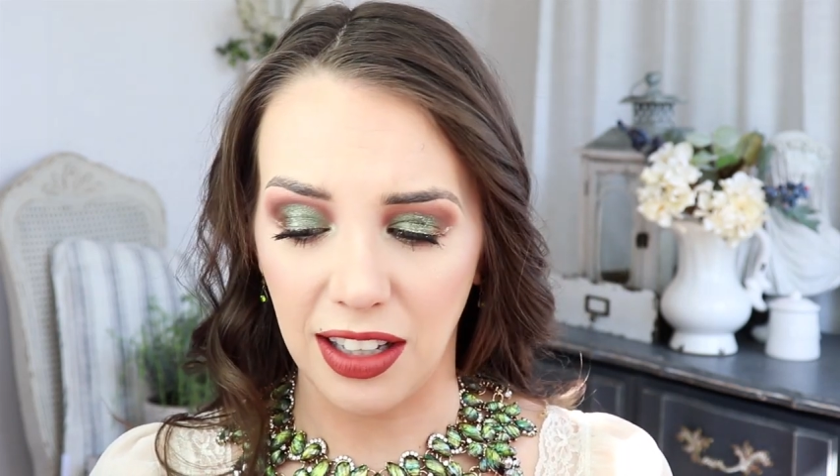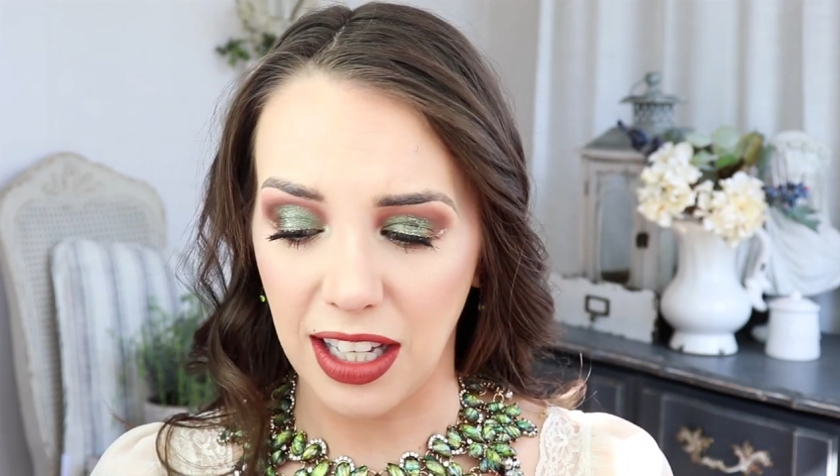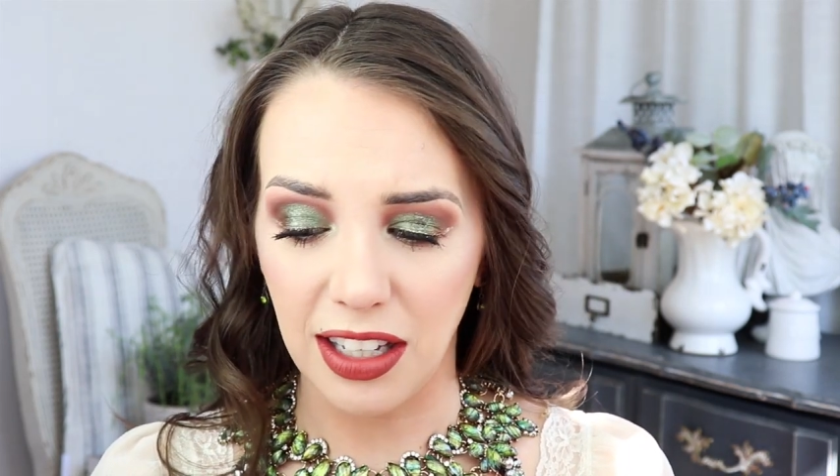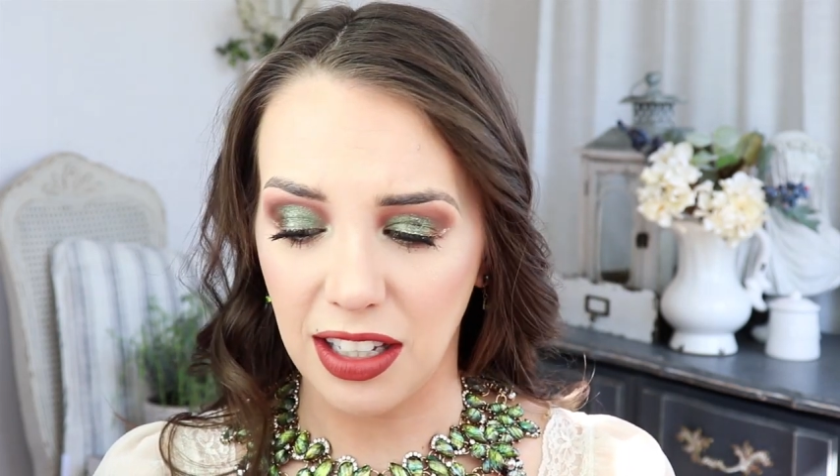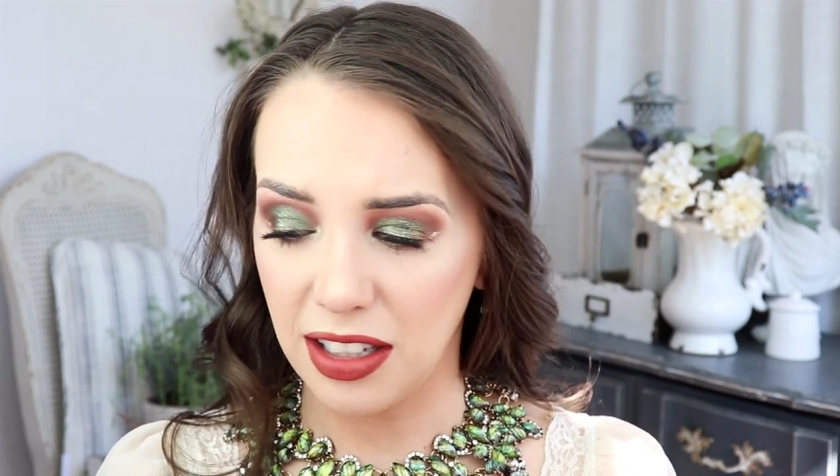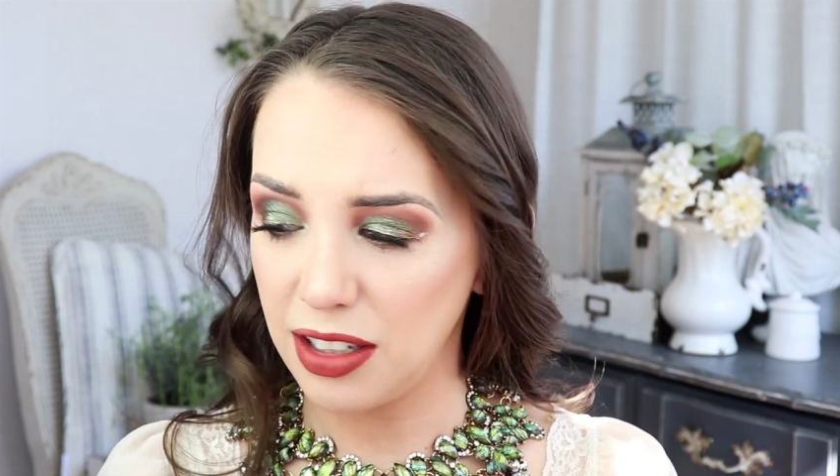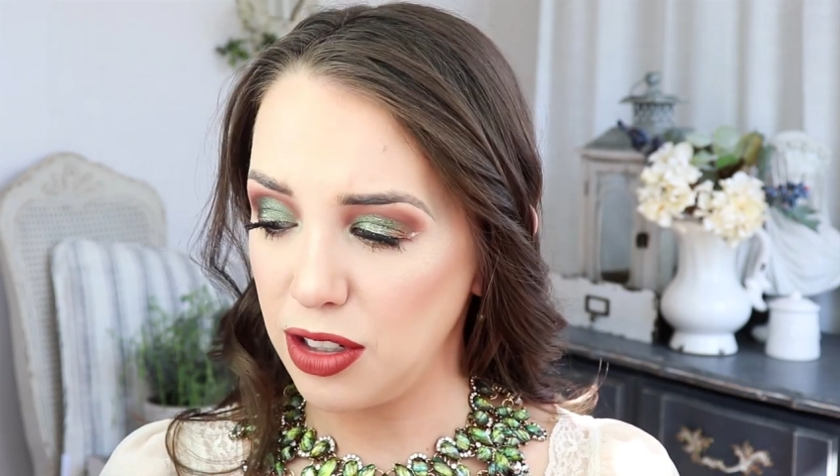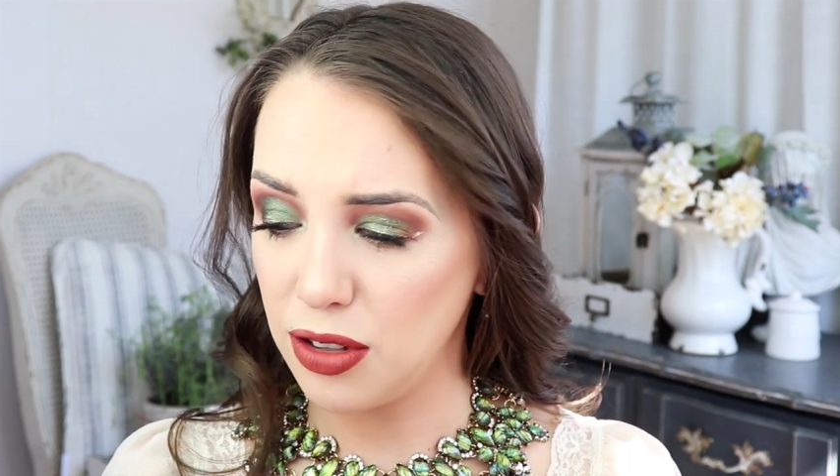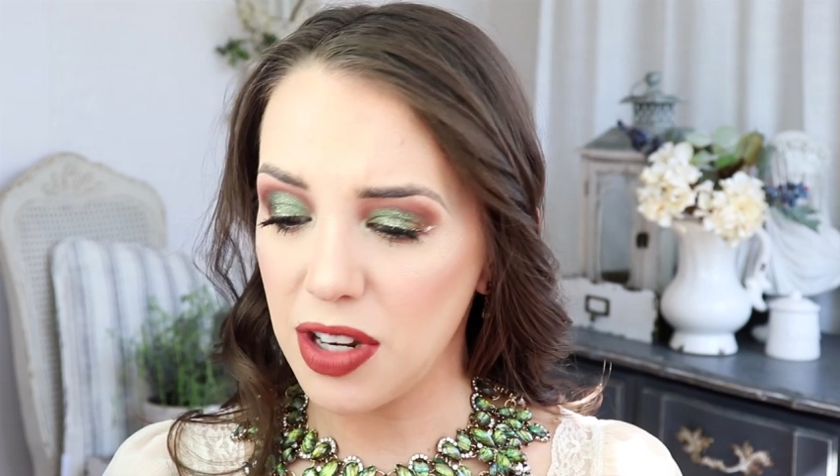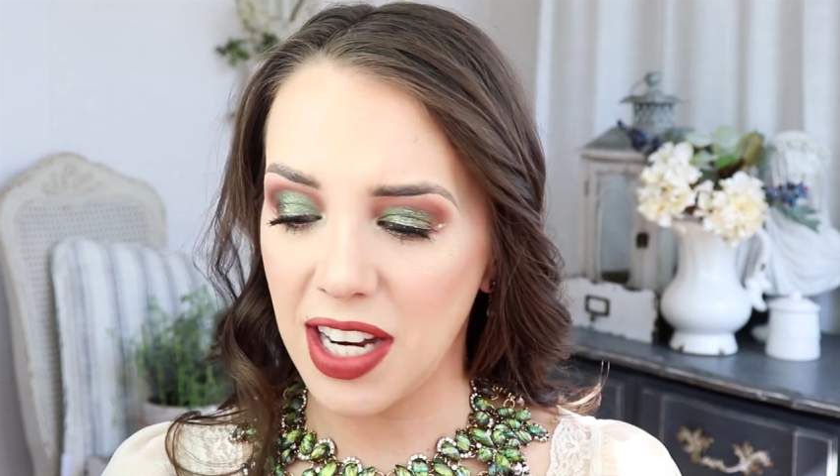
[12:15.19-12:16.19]
Like
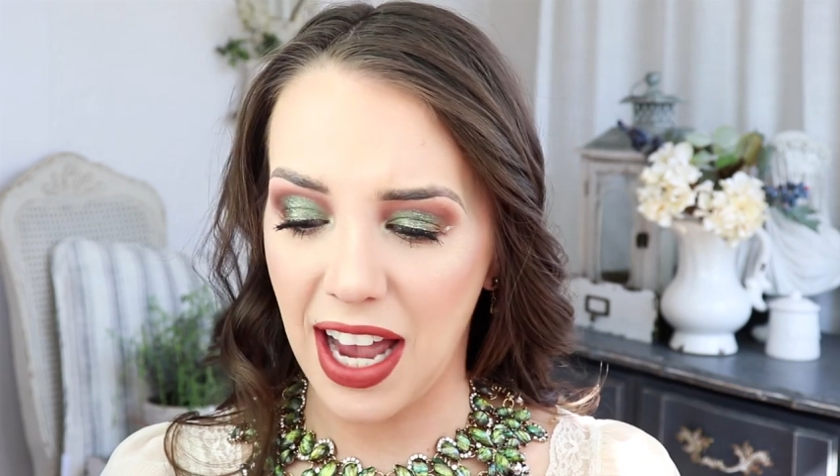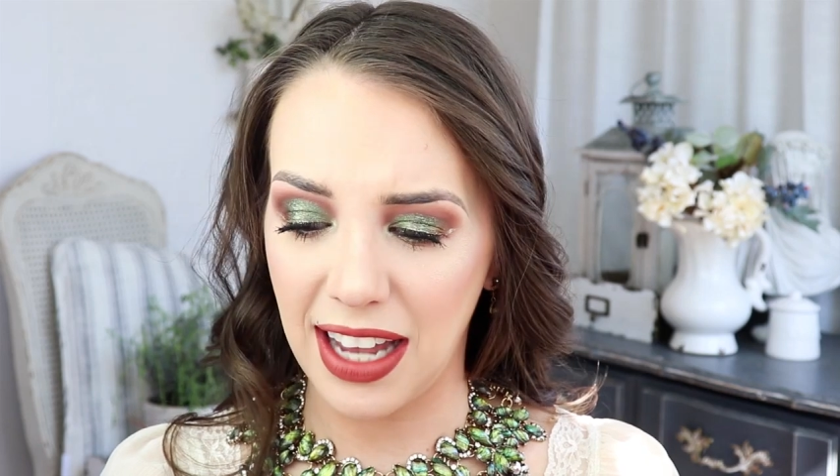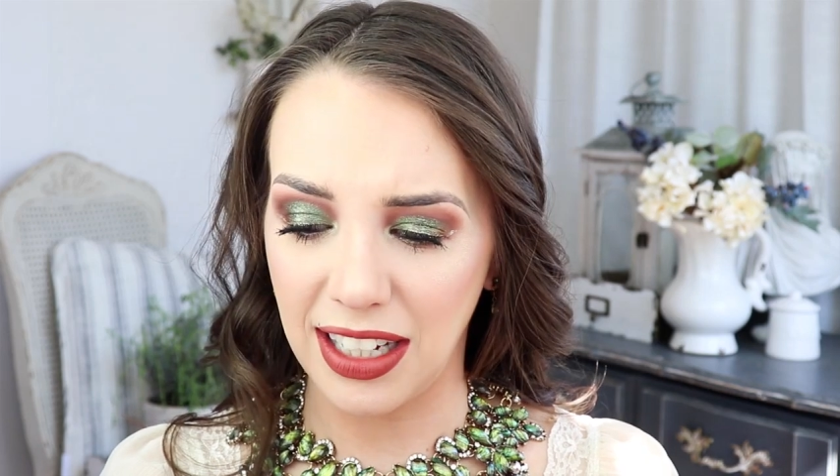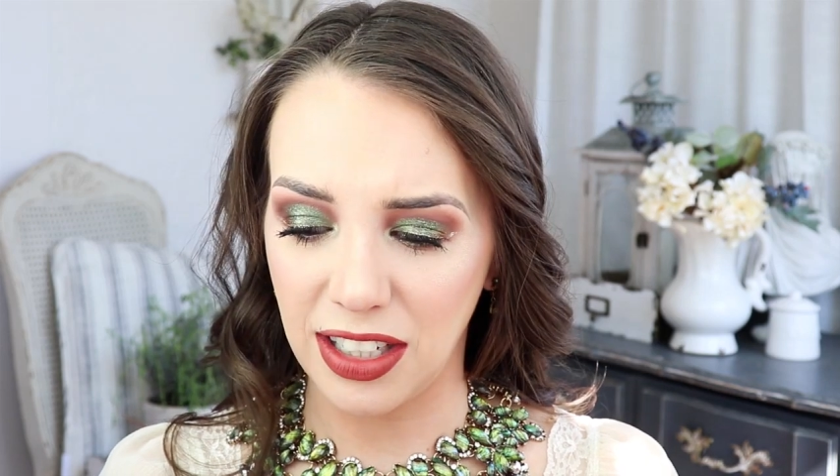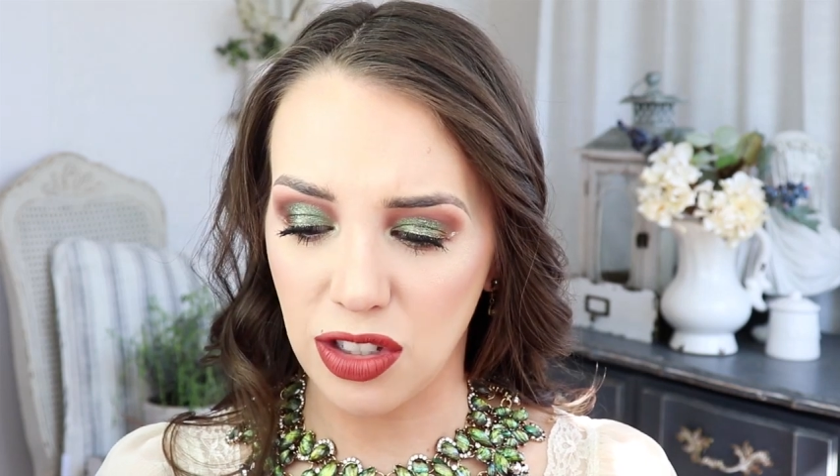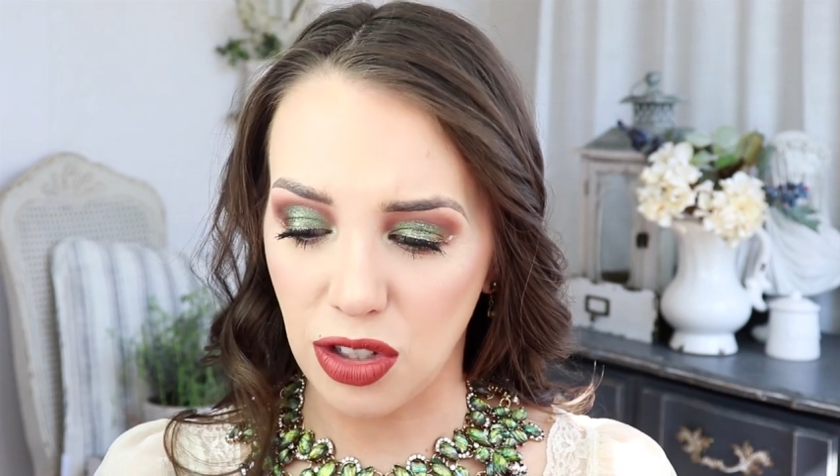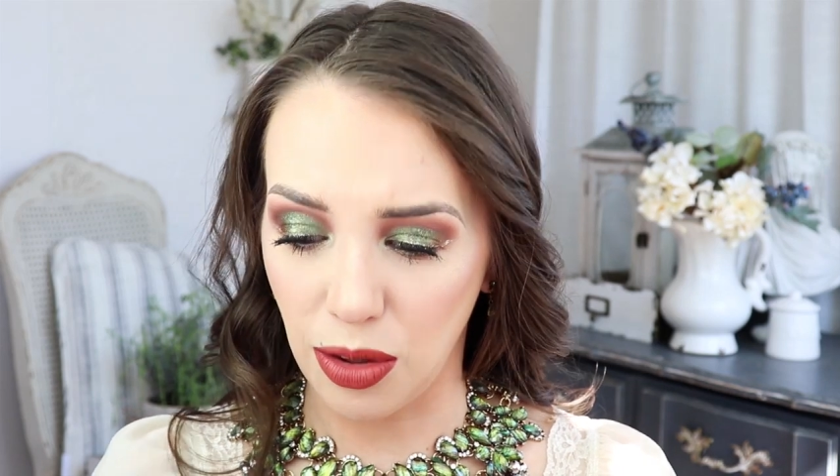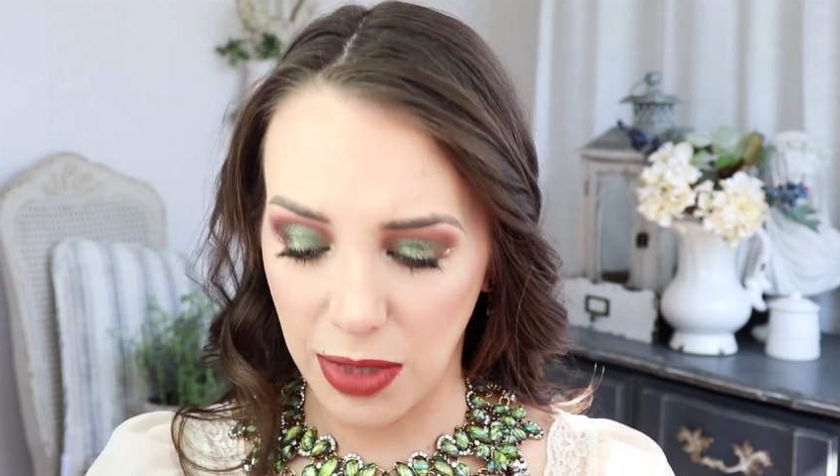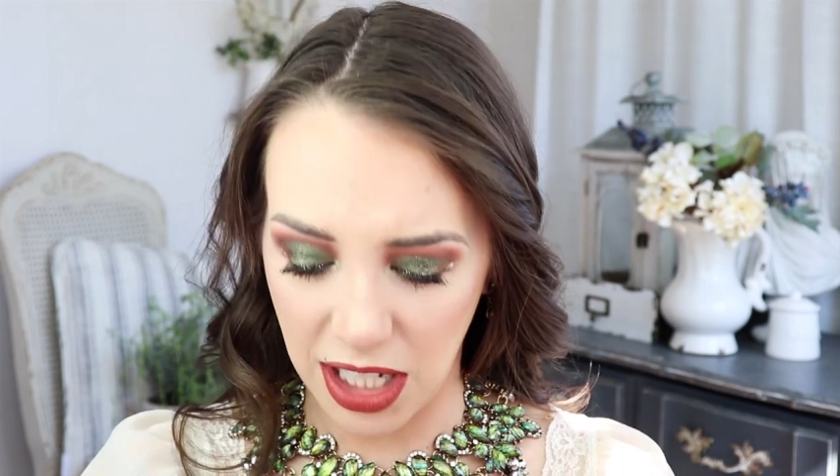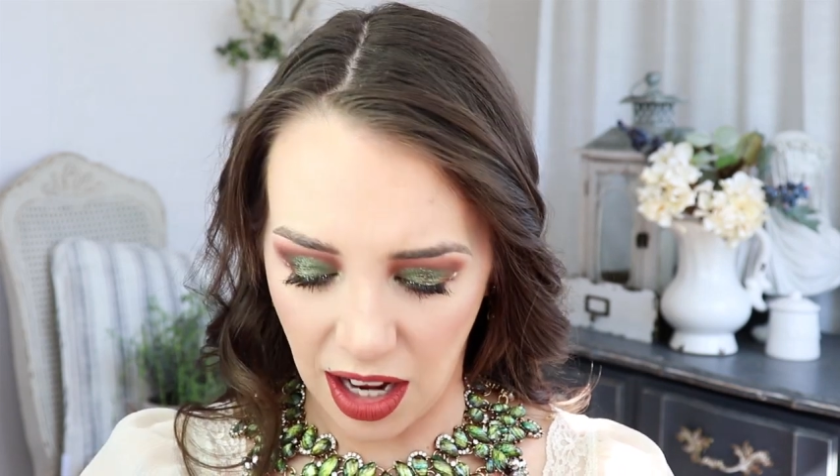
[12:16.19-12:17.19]
you can add in so
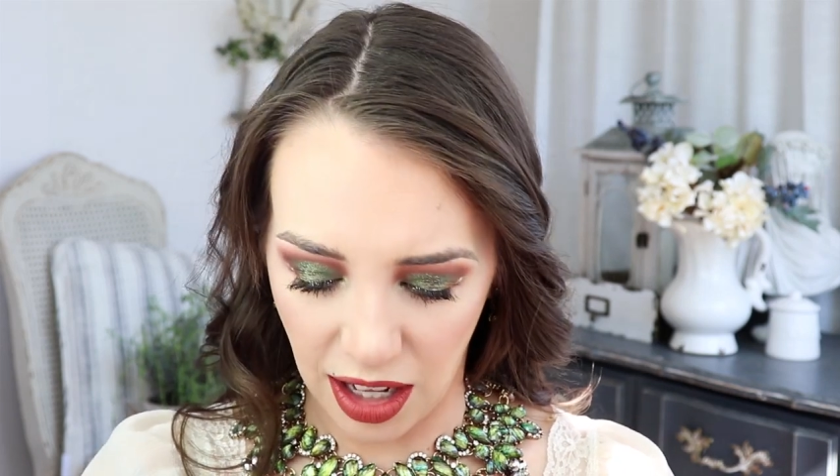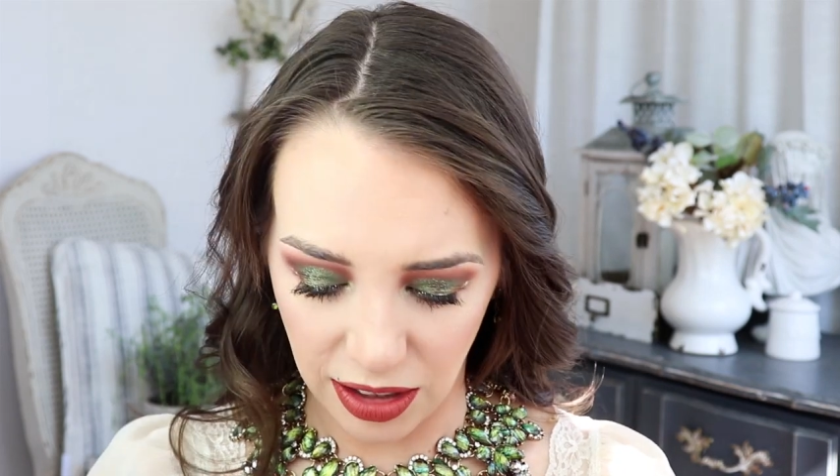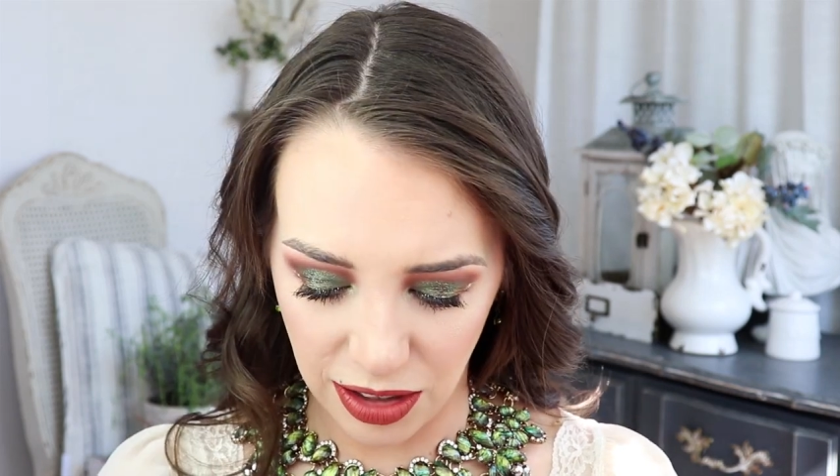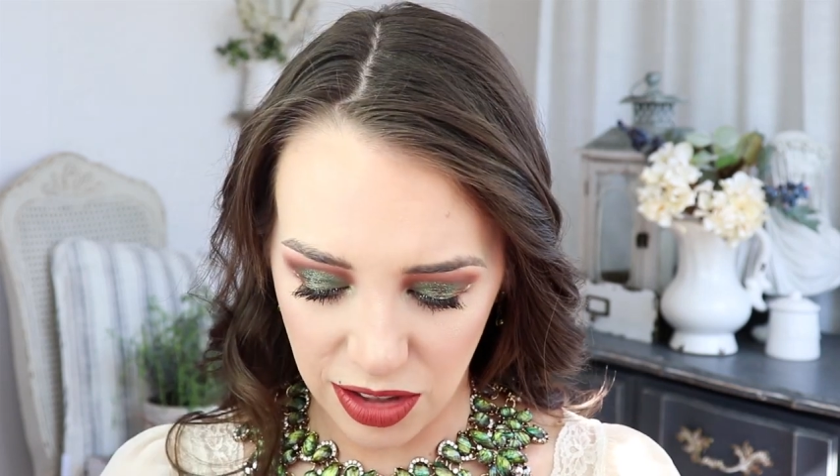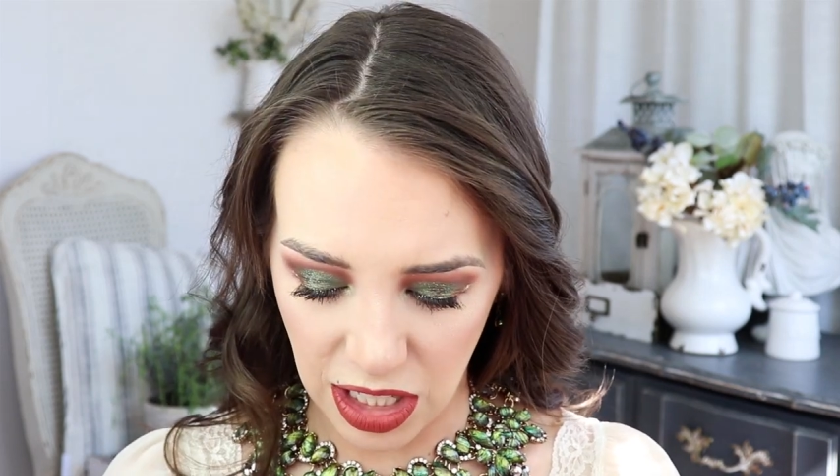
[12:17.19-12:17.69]
many colors